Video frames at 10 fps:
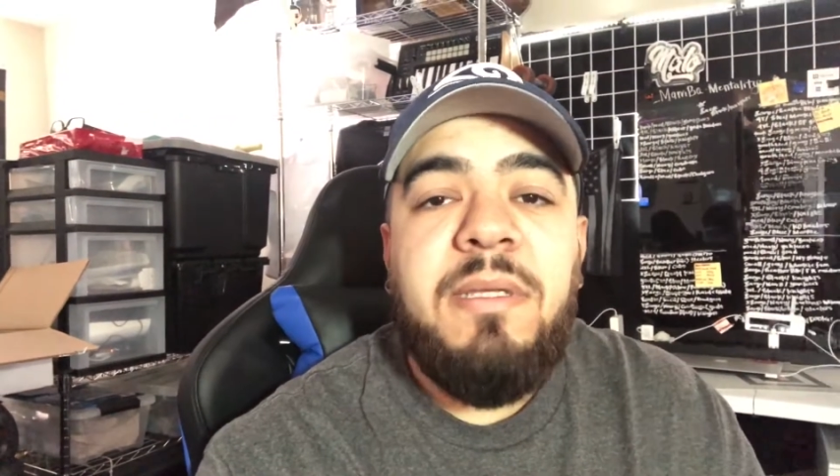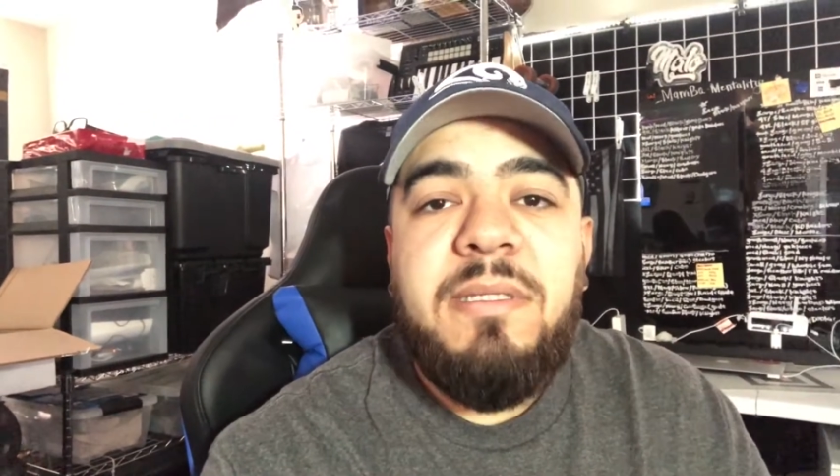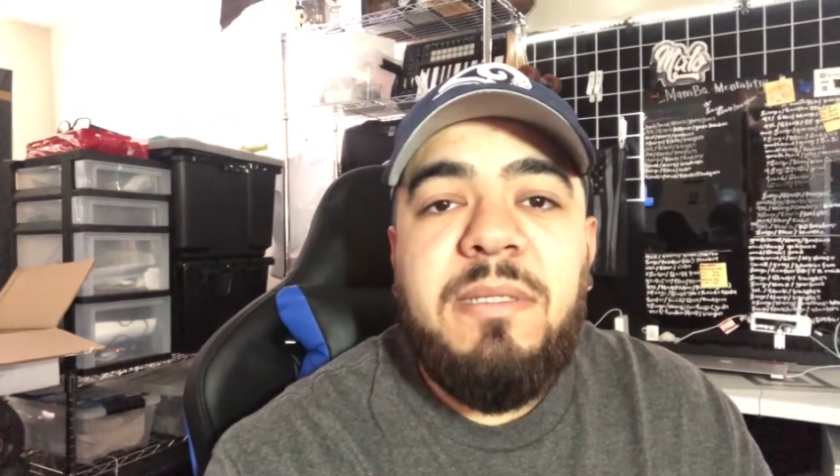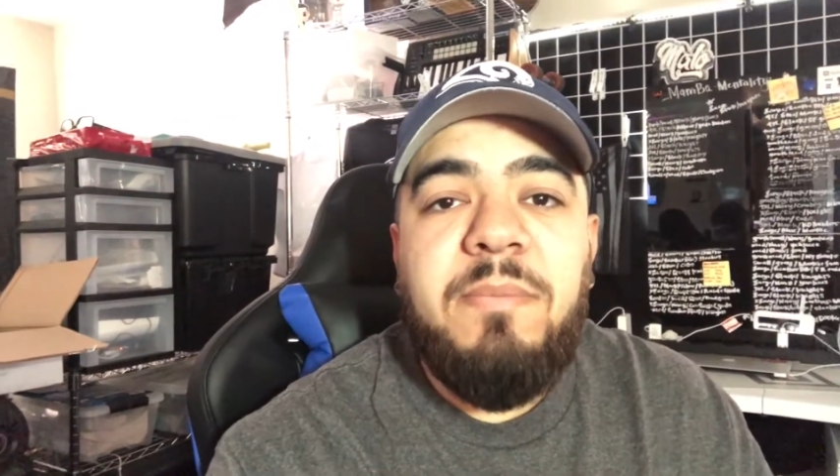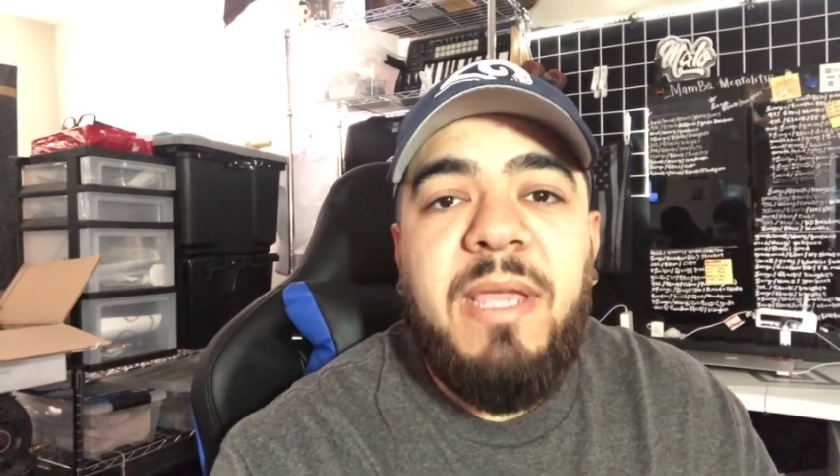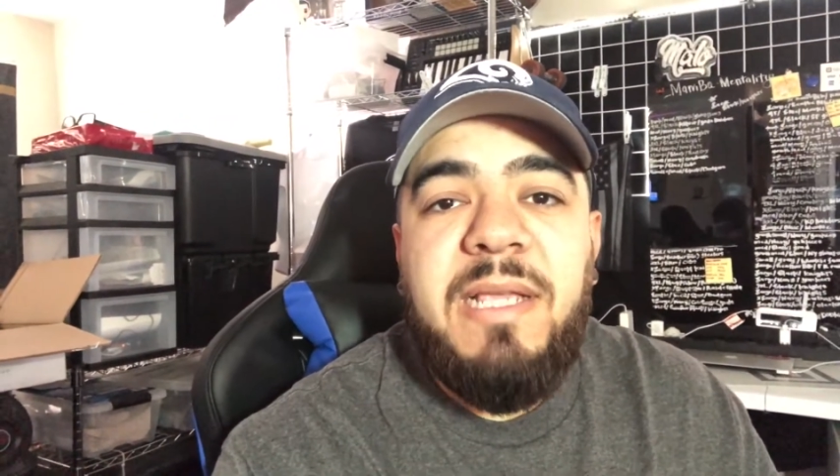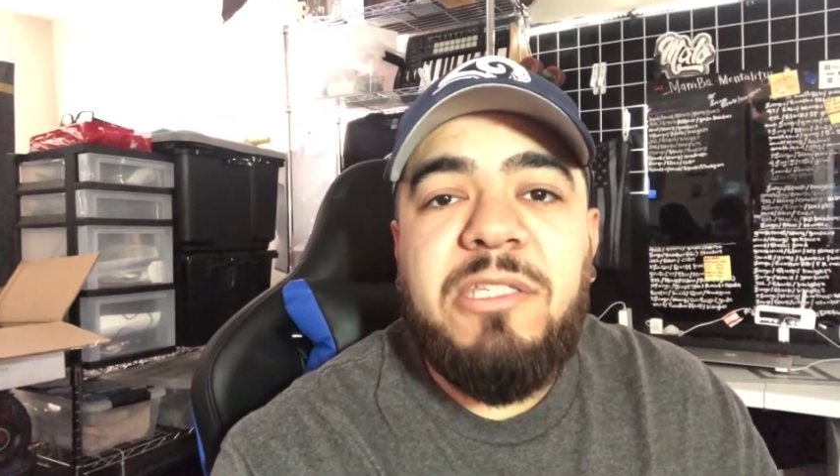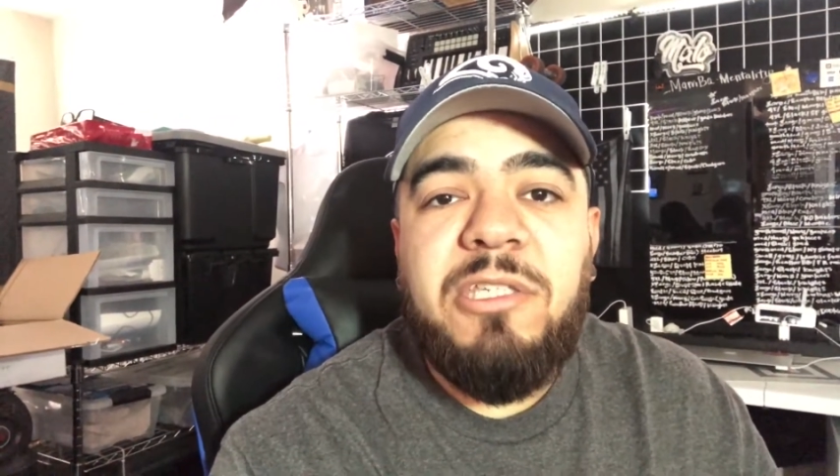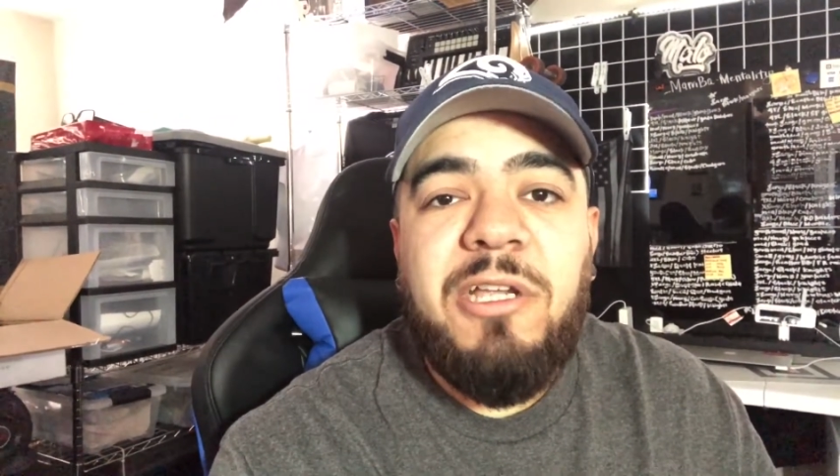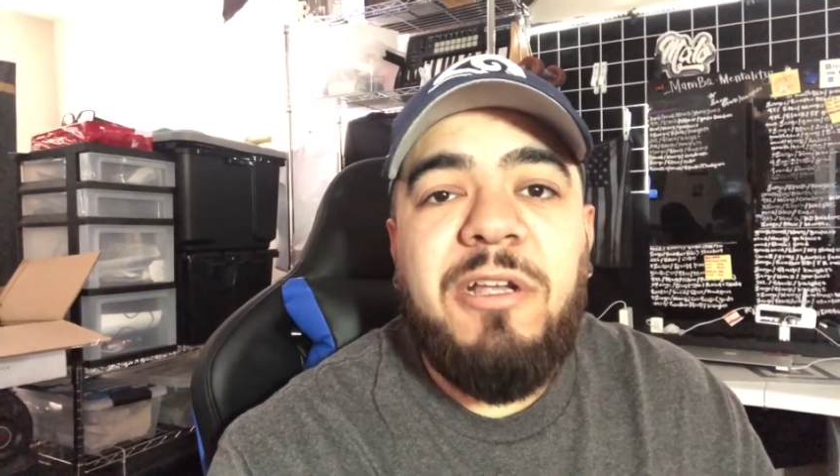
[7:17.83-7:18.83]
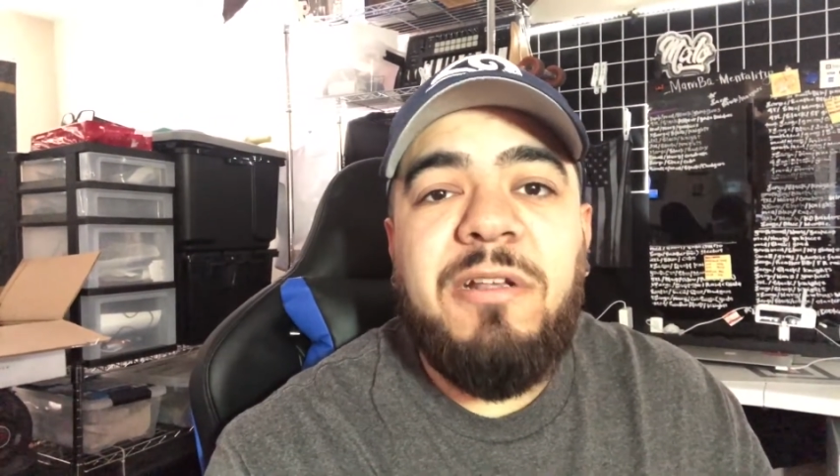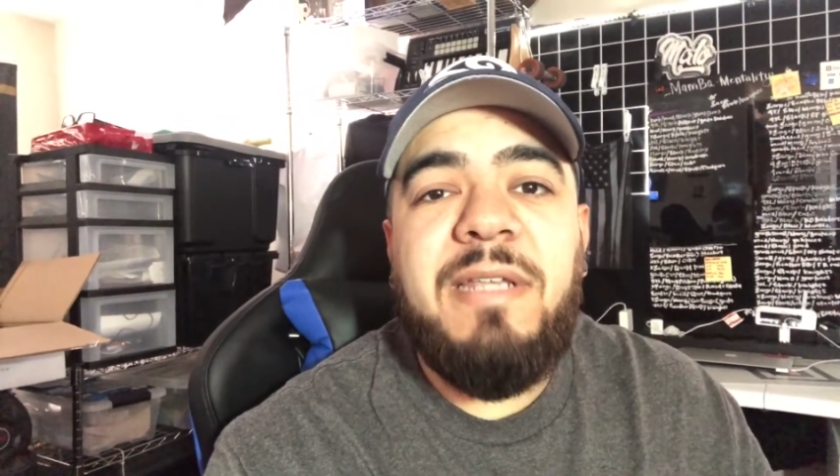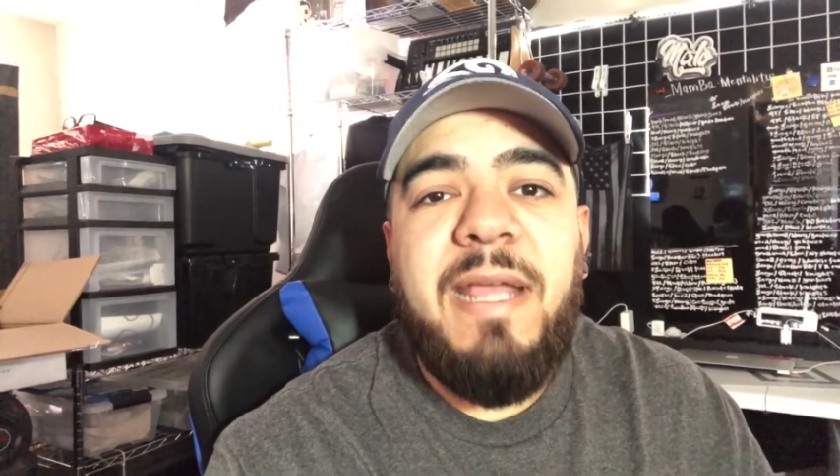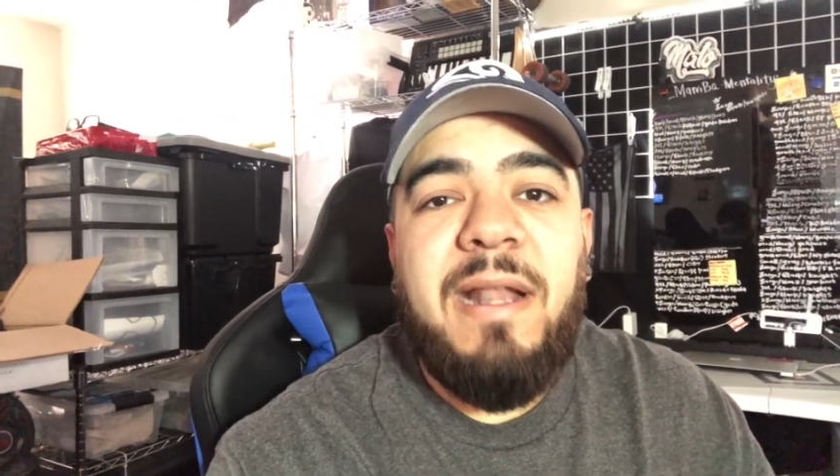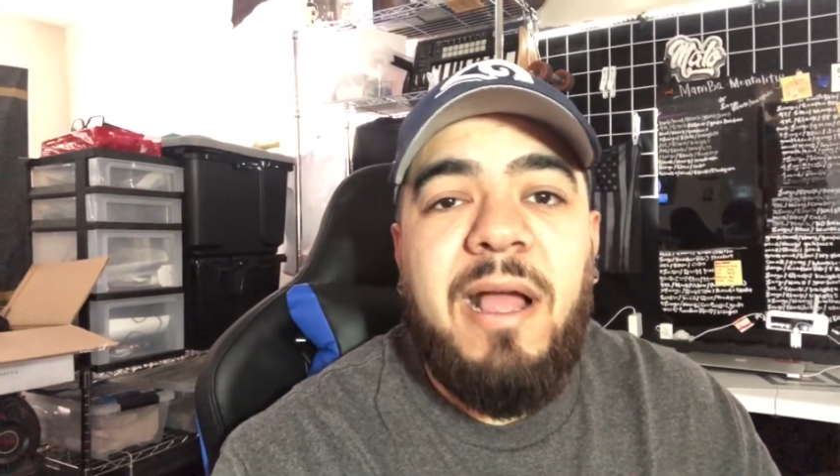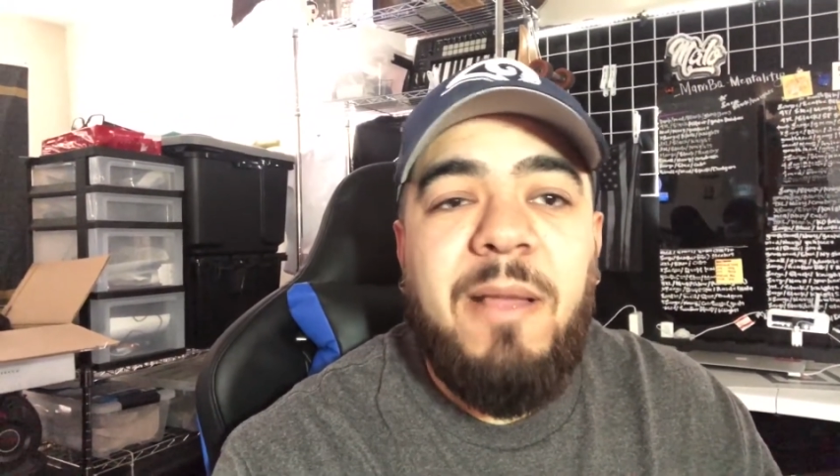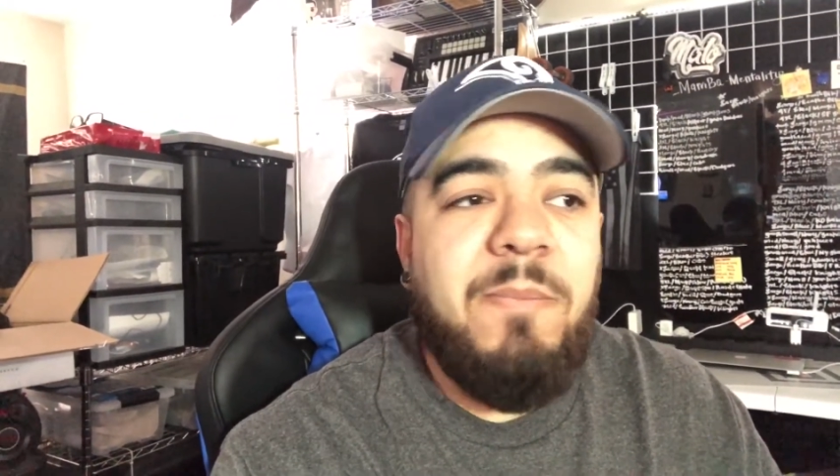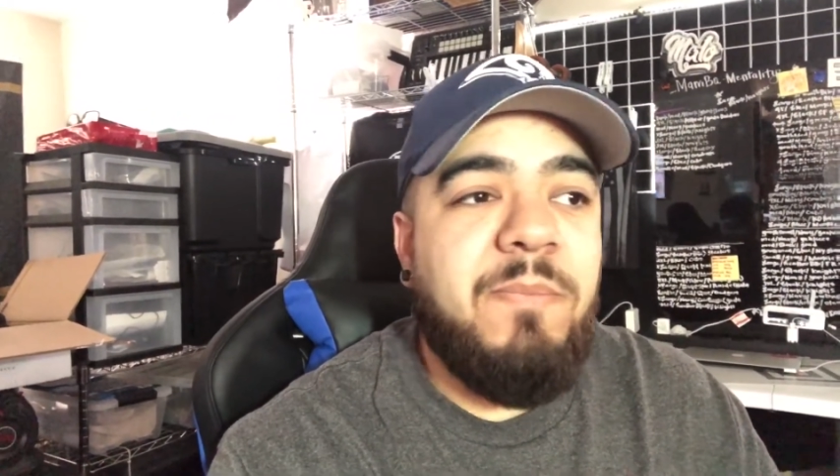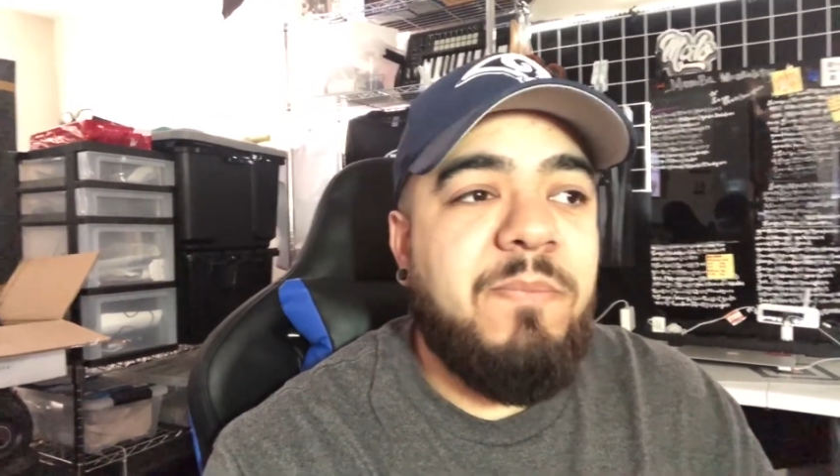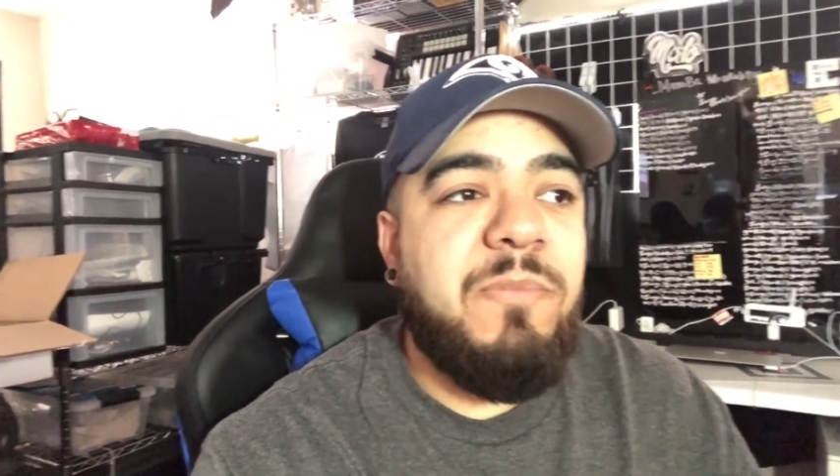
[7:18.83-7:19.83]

to make sure that I'm